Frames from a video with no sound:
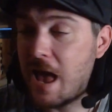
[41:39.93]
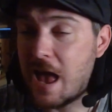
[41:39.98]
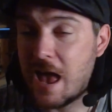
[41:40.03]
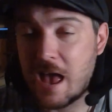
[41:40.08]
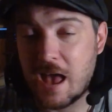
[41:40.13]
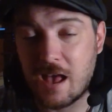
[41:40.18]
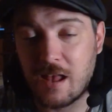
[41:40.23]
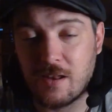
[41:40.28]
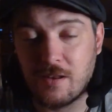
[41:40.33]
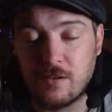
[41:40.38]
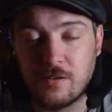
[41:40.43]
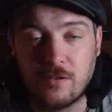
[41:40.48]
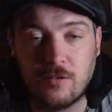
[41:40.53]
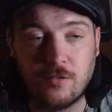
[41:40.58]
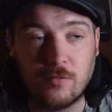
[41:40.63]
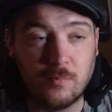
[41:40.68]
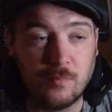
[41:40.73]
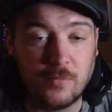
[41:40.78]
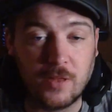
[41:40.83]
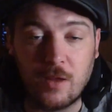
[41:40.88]
And
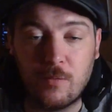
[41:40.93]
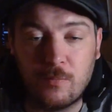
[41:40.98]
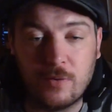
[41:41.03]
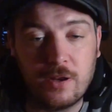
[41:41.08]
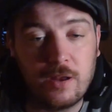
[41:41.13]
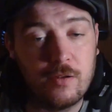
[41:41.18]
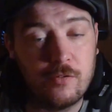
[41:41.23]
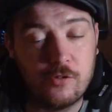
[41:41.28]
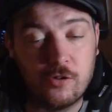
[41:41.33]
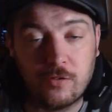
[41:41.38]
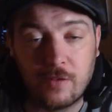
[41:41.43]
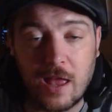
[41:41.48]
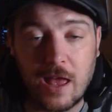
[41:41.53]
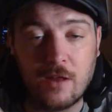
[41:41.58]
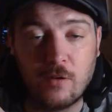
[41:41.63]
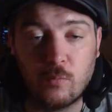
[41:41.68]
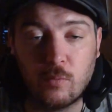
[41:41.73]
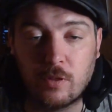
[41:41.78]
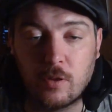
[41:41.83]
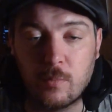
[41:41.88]
then we just
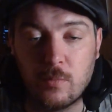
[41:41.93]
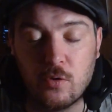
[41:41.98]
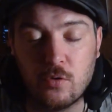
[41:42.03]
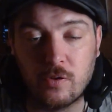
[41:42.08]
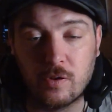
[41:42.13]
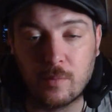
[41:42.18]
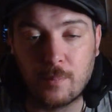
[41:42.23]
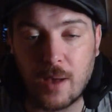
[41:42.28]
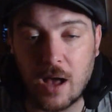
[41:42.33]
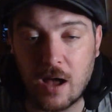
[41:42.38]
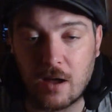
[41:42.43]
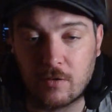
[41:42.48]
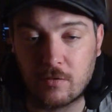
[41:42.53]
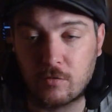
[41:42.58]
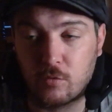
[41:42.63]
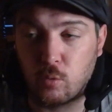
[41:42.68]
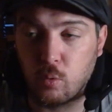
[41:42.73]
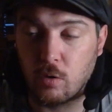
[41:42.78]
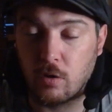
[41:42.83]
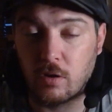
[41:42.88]
end with the music box
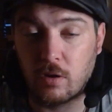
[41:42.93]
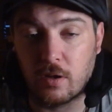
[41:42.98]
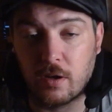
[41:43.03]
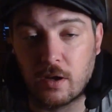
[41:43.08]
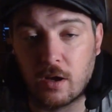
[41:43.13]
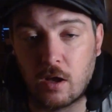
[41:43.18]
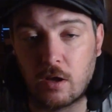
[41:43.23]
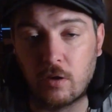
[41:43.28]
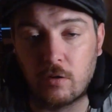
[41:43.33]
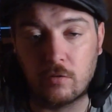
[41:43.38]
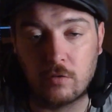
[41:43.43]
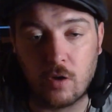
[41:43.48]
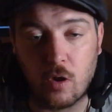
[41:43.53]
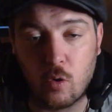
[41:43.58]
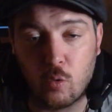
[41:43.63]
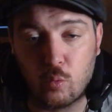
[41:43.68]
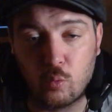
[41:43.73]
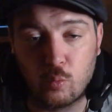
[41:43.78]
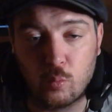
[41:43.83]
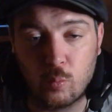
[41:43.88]
twirling on its
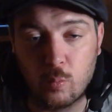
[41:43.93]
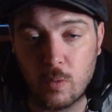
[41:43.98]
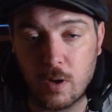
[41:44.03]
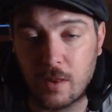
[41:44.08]
own,